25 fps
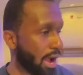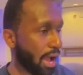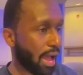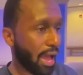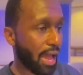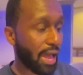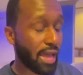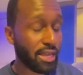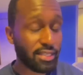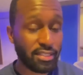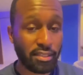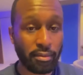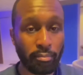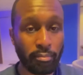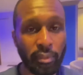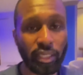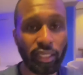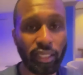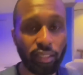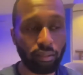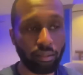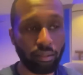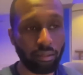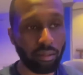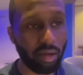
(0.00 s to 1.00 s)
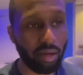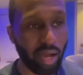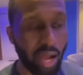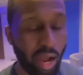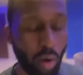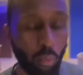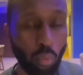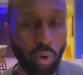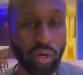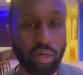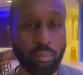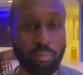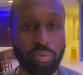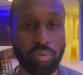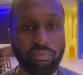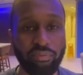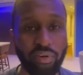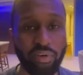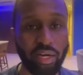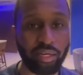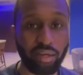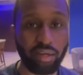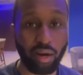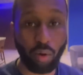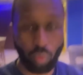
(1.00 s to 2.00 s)
as a man, I want to
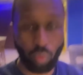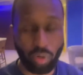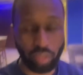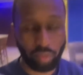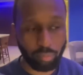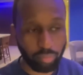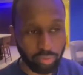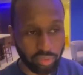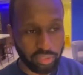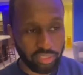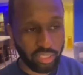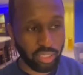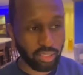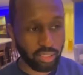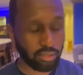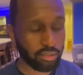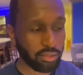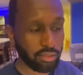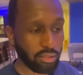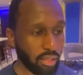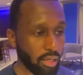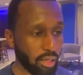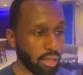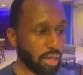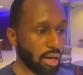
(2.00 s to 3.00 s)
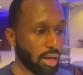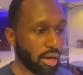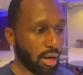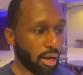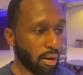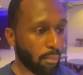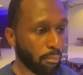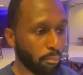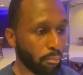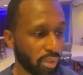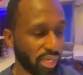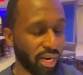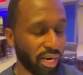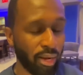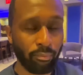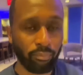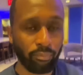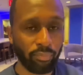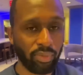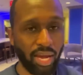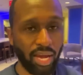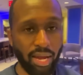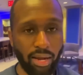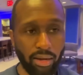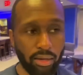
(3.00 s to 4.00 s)
provide, I want to protect, but I'm
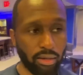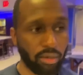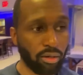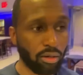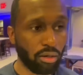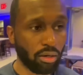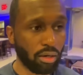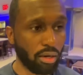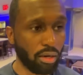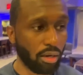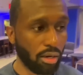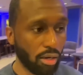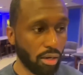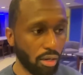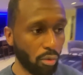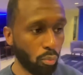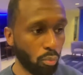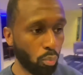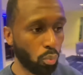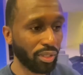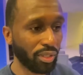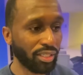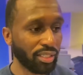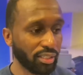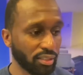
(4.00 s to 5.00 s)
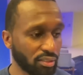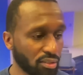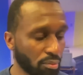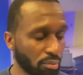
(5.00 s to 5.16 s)
not willing to